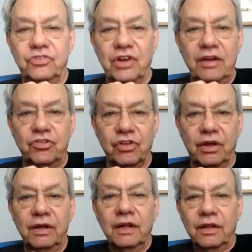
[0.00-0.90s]
changed
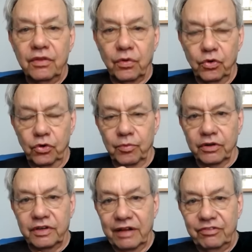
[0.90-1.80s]
the room
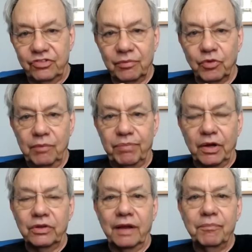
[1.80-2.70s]
or did some
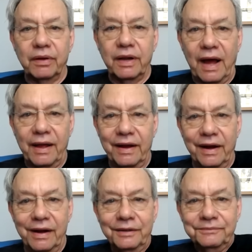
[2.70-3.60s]
rebuilding, but
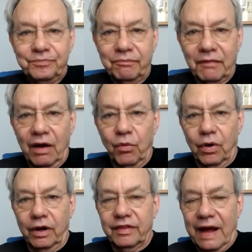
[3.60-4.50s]
I
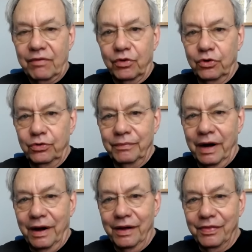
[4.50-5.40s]
worked that
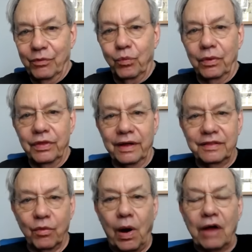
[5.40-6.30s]
room at
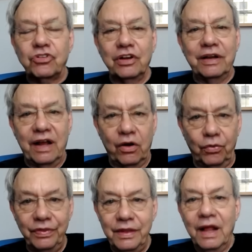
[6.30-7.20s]
the Washington
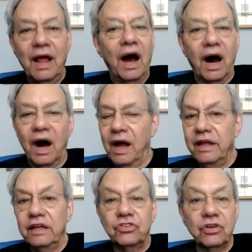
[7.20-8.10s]
Hilton.
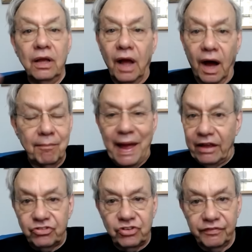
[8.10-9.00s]
It's a
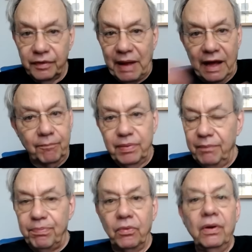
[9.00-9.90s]
massive amount of
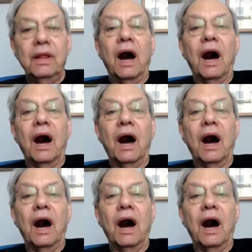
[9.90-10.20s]
people.